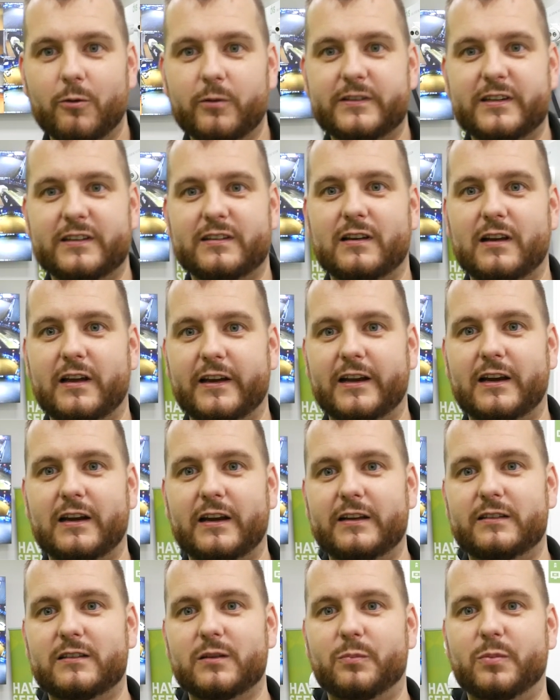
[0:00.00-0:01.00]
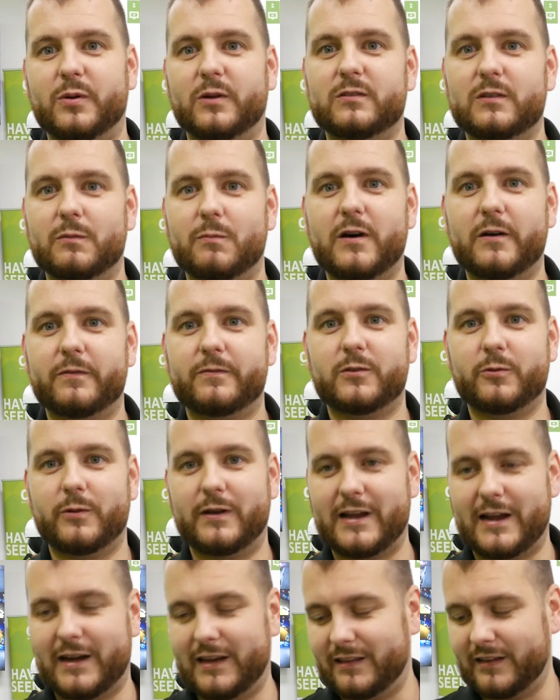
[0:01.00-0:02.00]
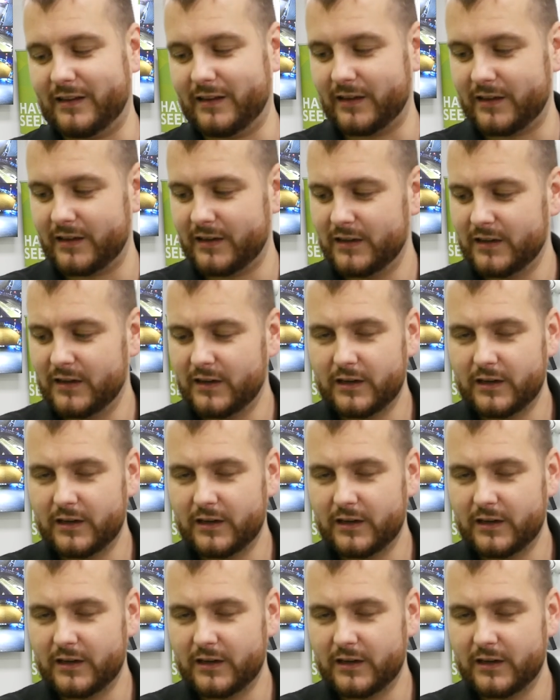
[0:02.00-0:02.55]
which is likely to put them off doing anything.